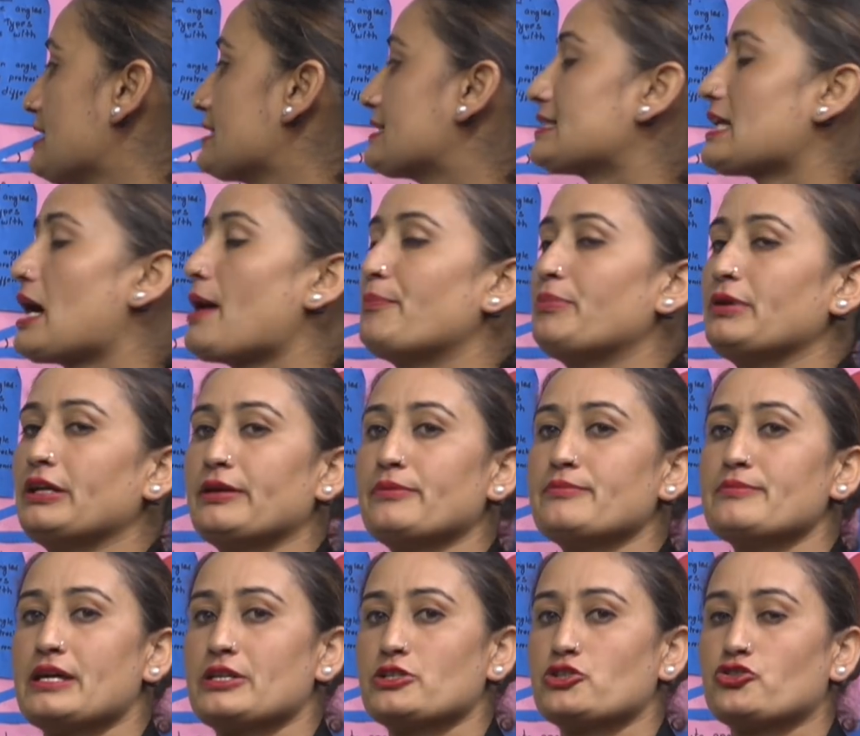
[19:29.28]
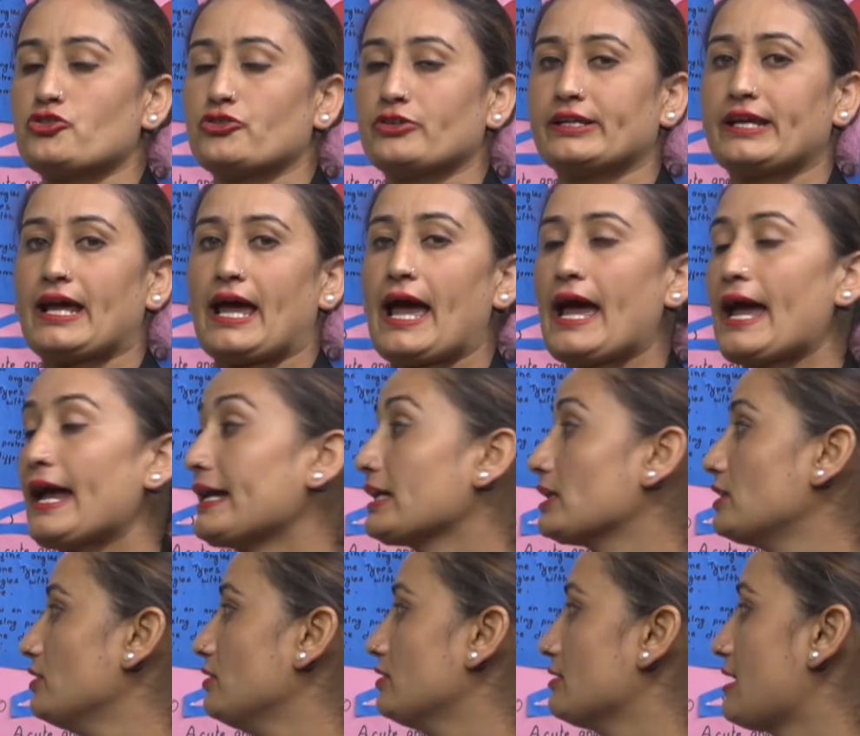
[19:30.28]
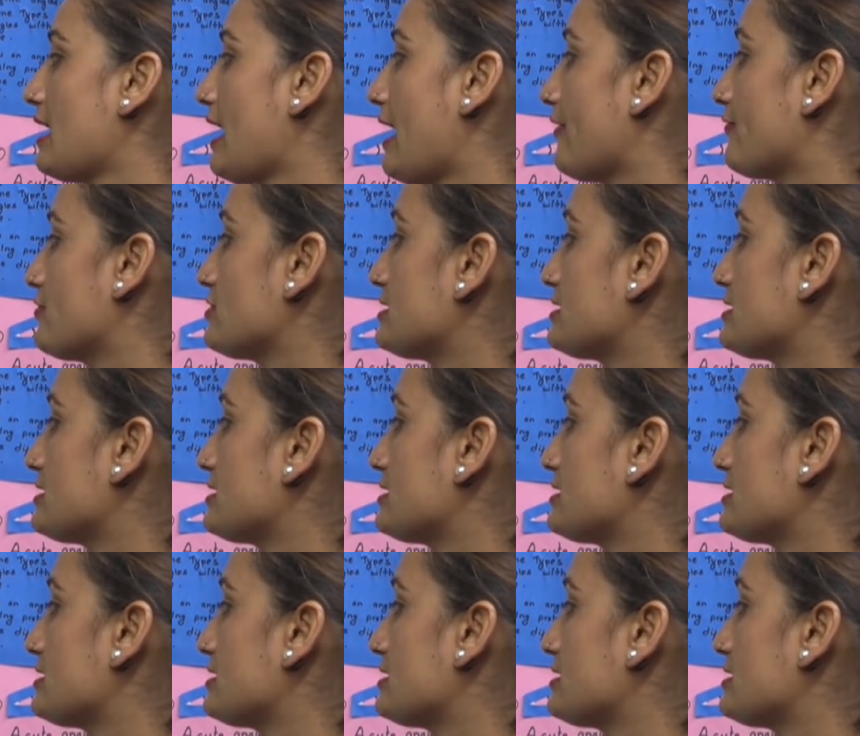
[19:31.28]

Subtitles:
supplementary angle. Have you